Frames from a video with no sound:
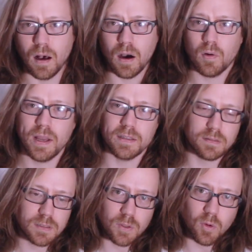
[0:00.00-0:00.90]
All right,
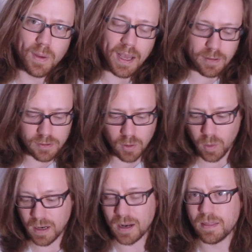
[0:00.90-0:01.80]
so we're back. So
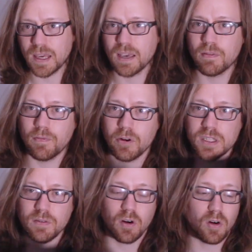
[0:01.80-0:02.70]
what did I think of it?
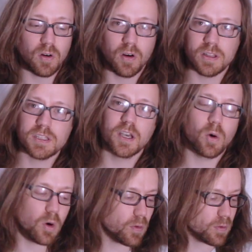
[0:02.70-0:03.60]
First of all, let's
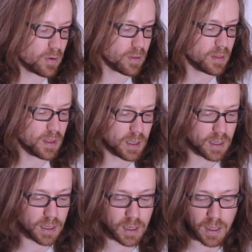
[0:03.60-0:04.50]
go over
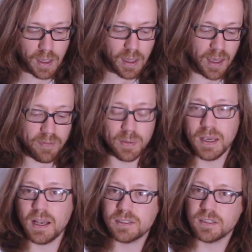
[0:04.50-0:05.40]
the
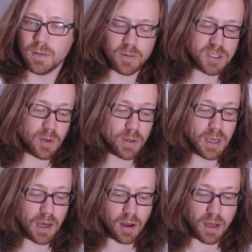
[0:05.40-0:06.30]
FPS numbers that we
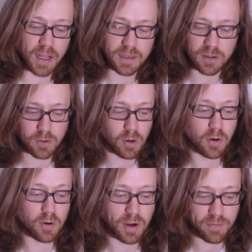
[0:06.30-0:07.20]
got on it. The
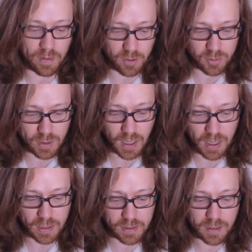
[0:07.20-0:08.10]
chronograph numbers. We
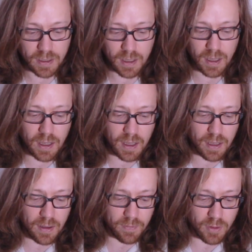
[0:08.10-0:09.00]
got,
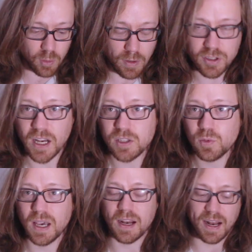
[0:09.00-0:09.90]
for the 12 shots,
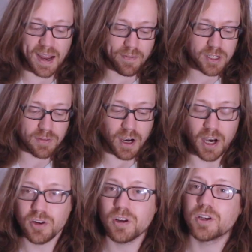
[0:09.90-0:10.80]
we got an average of
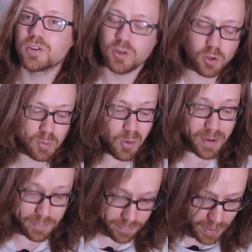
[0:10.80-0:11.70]

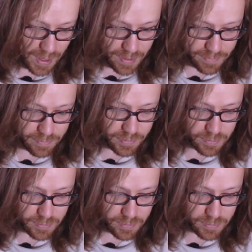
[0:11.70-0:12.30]
102.5.